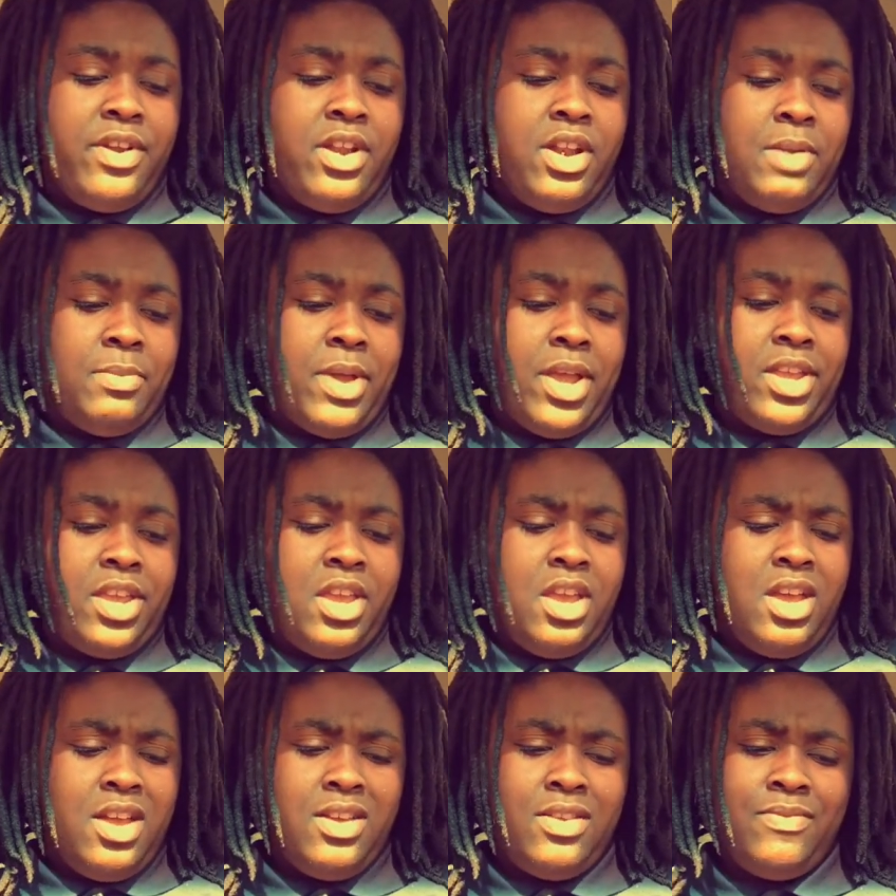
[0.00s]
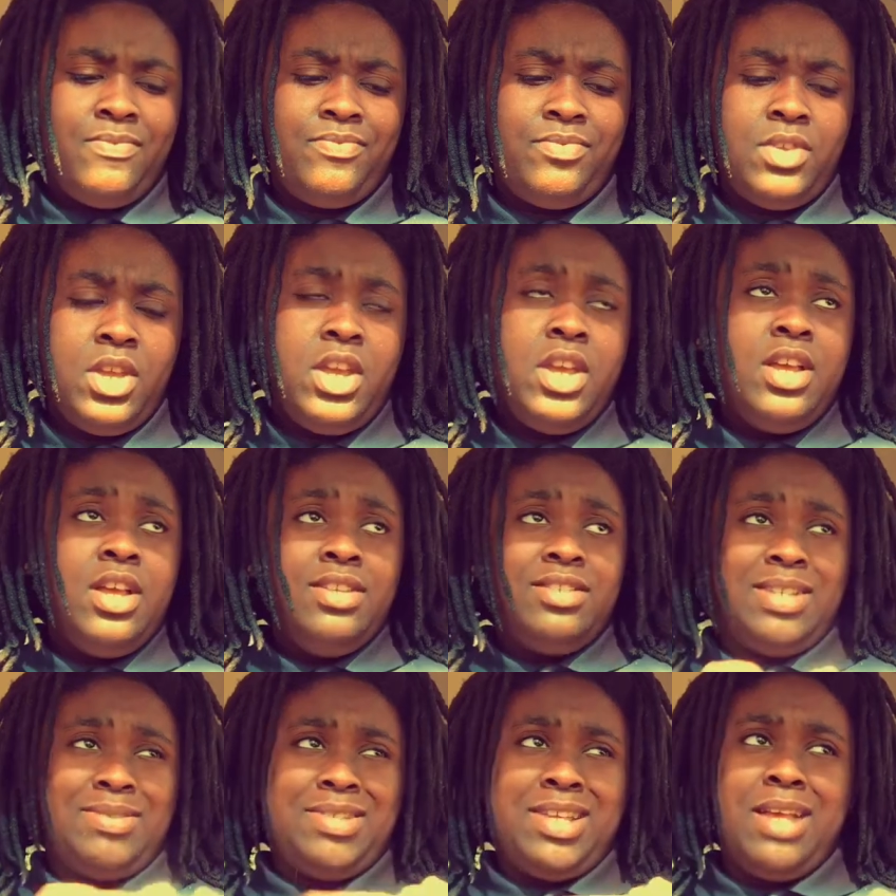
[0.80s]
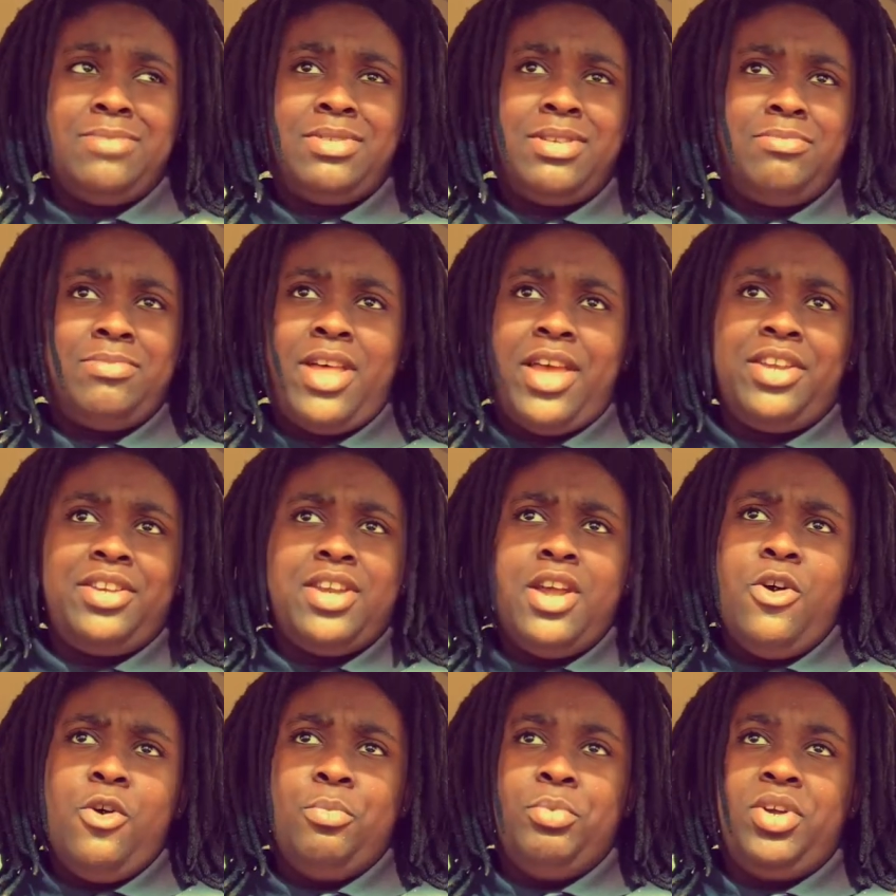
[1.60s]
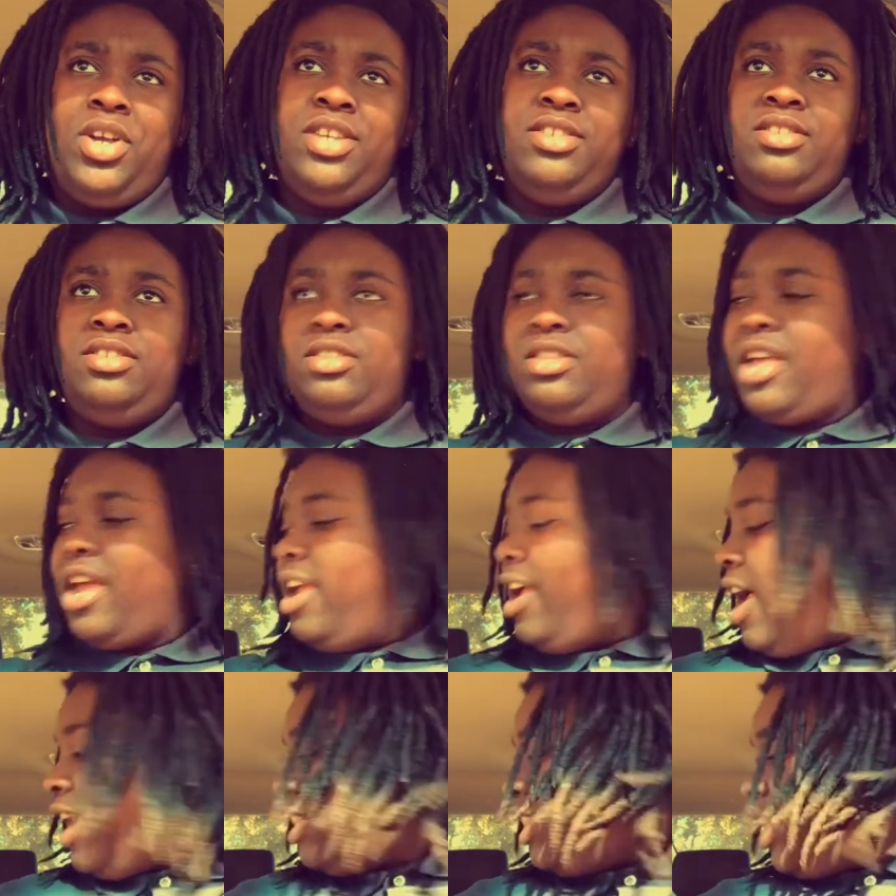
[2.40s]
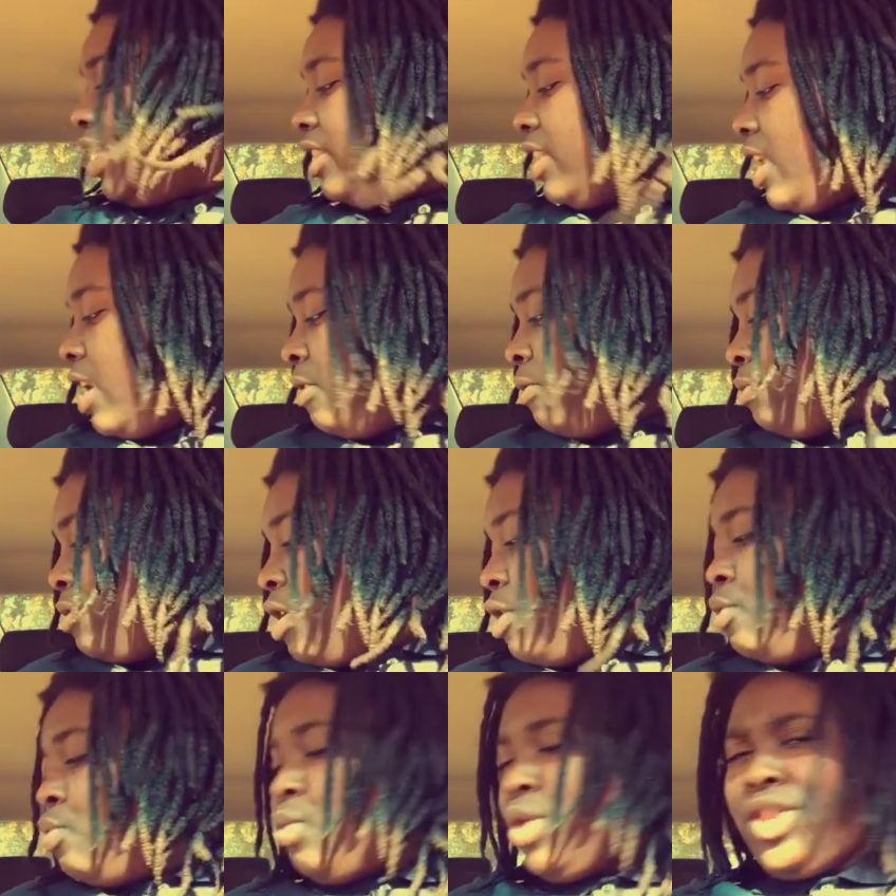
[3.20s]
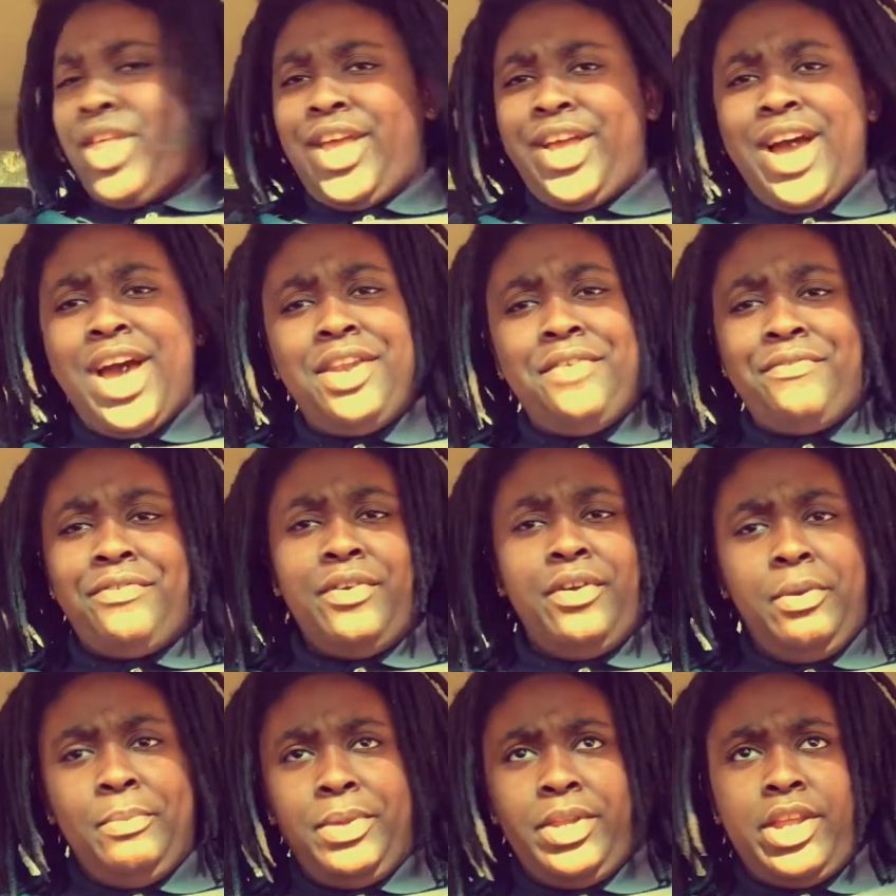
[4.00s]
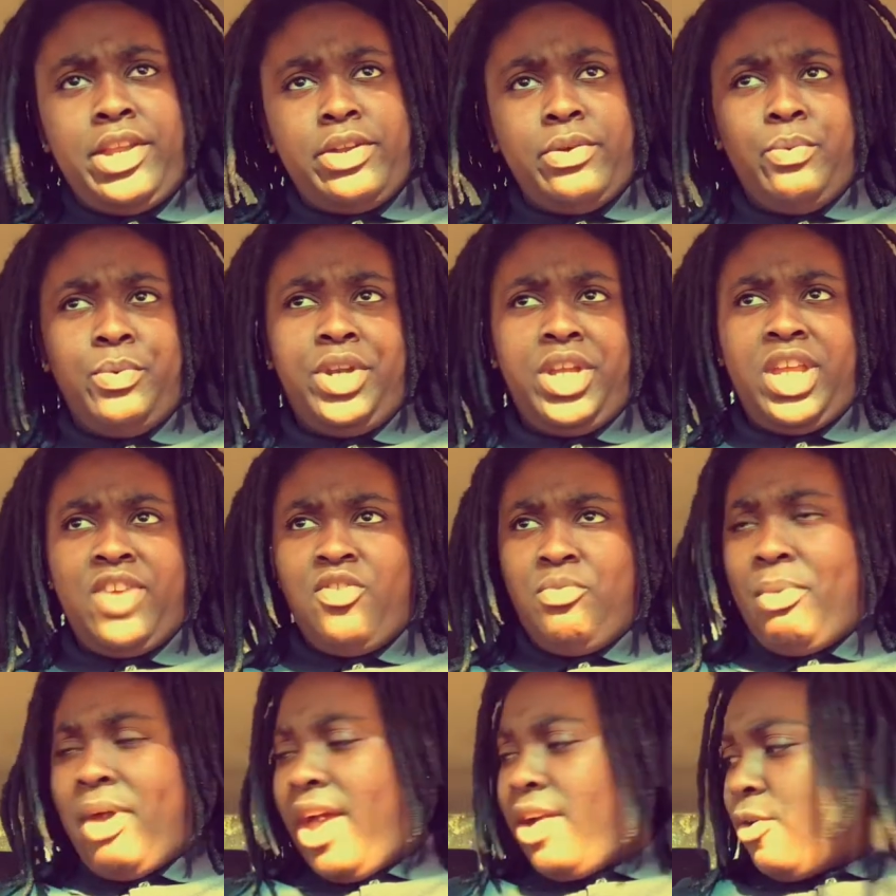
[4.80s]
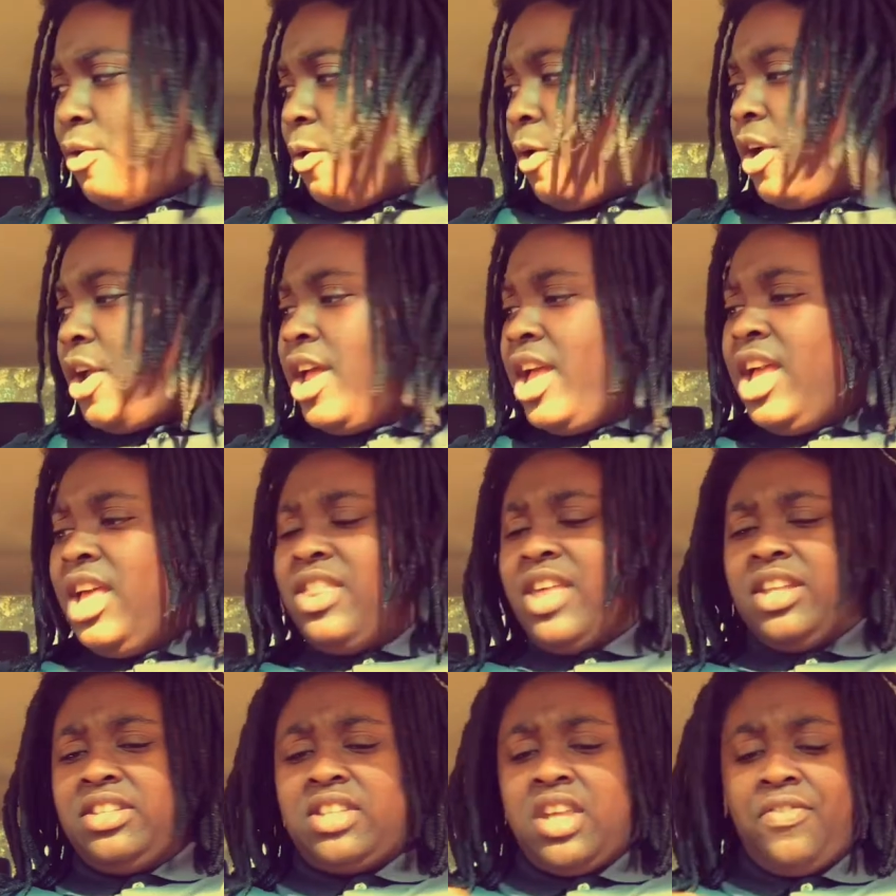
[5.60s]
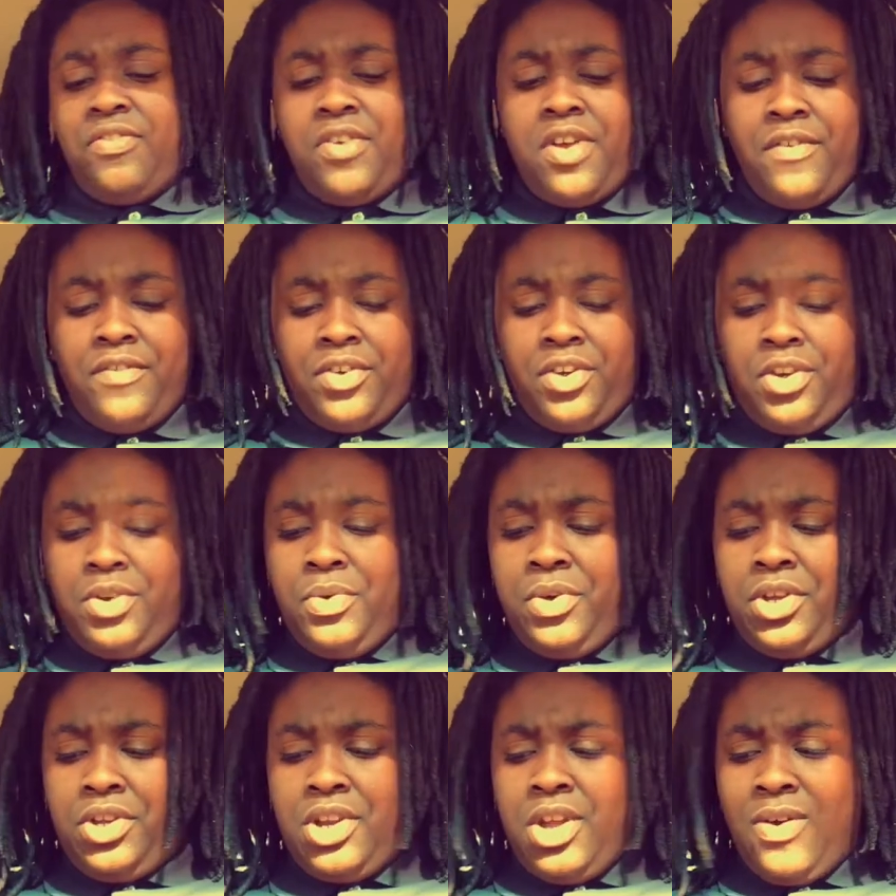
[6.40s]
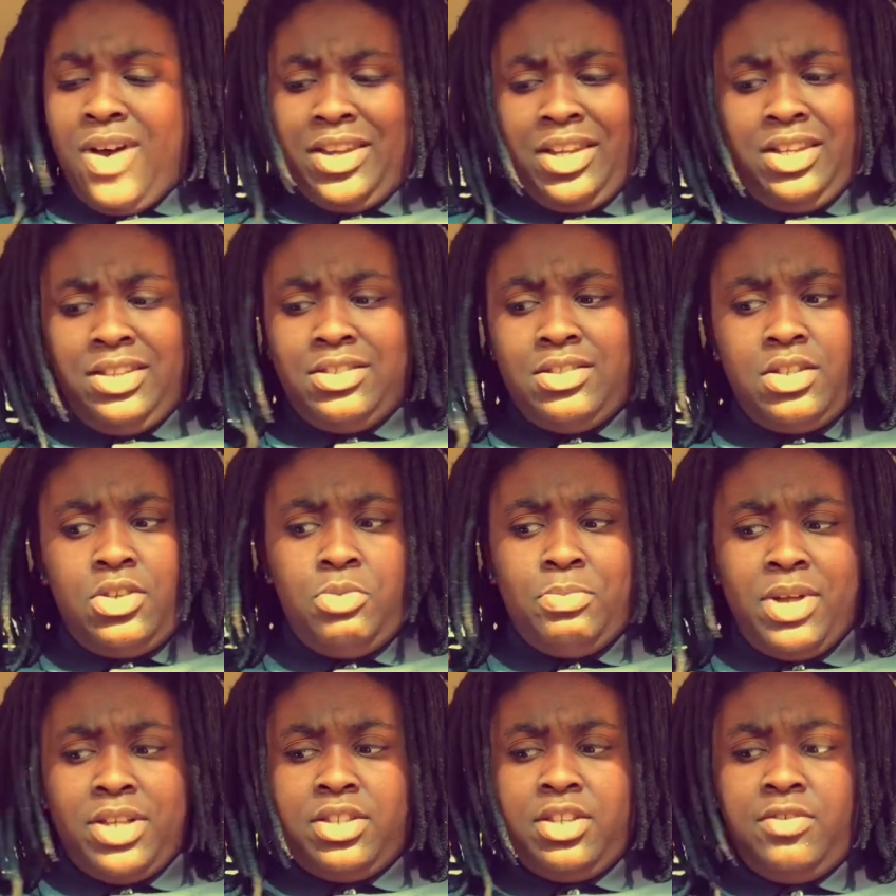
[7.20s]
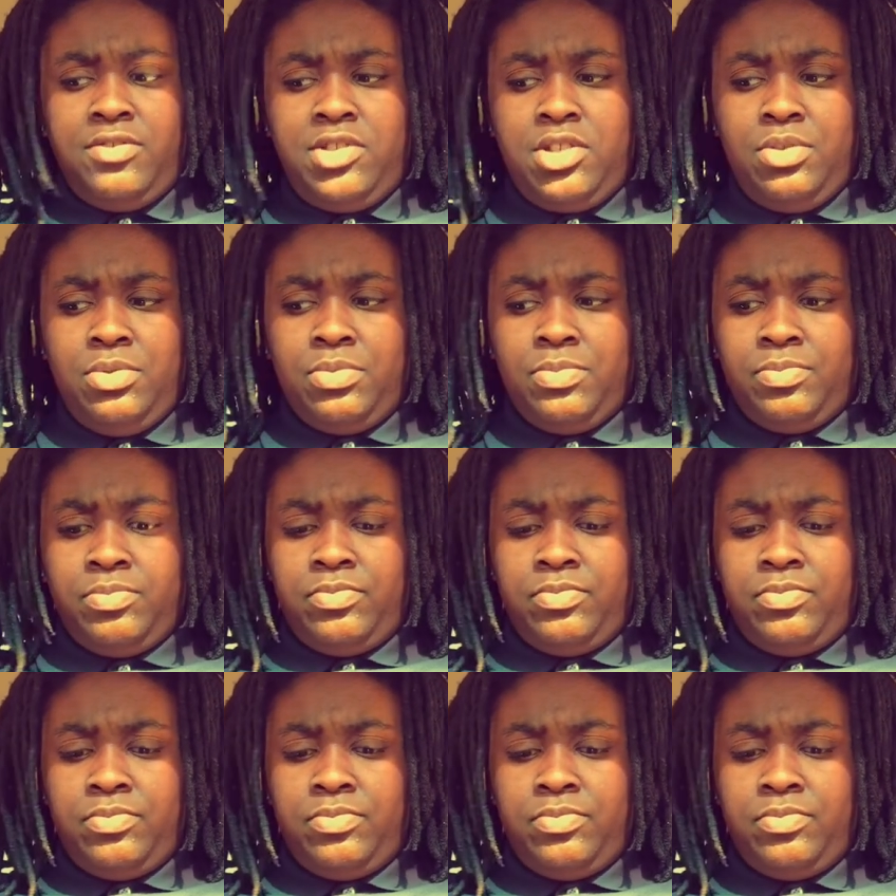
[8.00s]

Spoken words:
And I'm like, yeah. Sometimes I'm like, no, because they act like they don't know where they got it from and they don't want to give it back, or they take forever to do it. You know, I need to do myself too